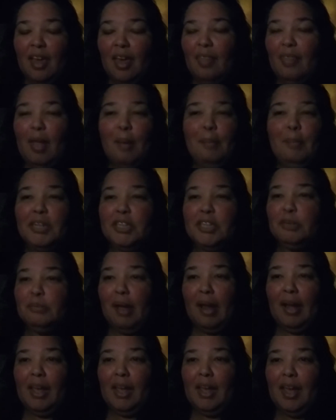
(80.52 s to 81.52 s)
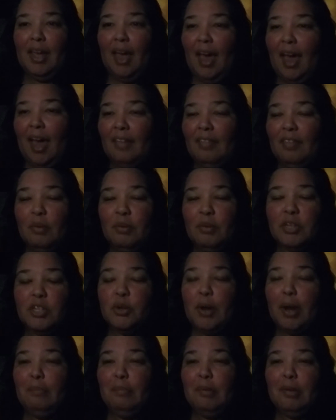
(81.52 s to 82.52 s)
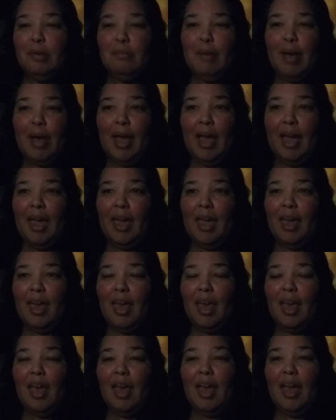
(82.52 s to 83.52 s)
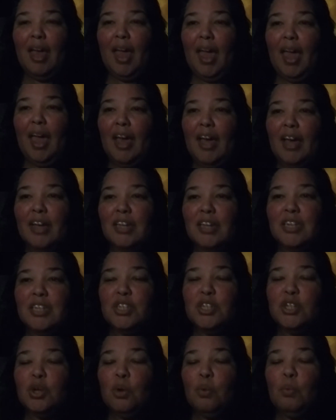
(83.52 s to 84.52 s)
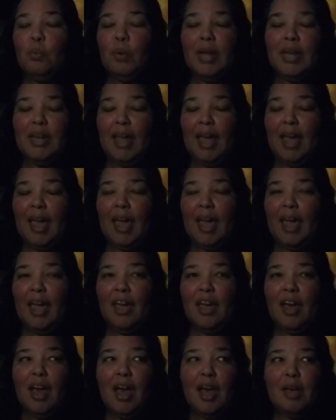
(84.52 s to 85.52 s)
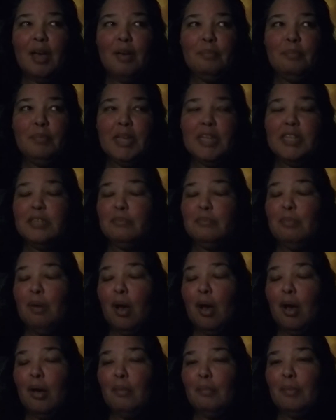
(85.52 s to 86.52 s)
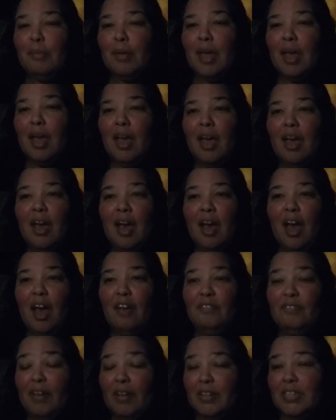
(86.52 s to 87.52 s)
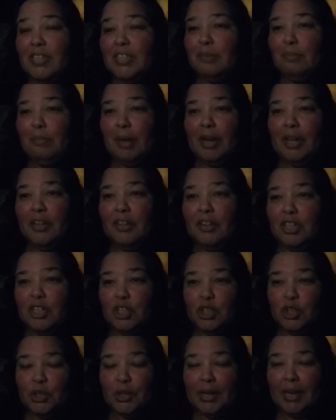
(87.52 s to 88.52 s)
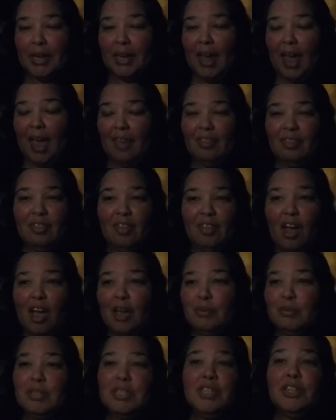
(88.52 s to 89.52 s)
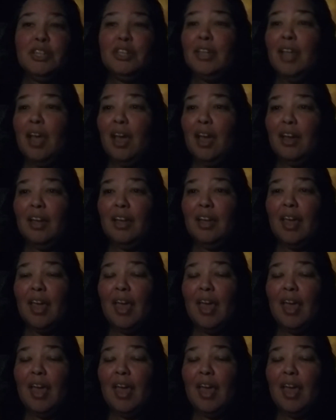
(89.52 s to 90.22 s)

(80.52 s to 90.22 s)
that much money, and they were scraping by. And one day, his mom found some money in the street and thought it was good luck,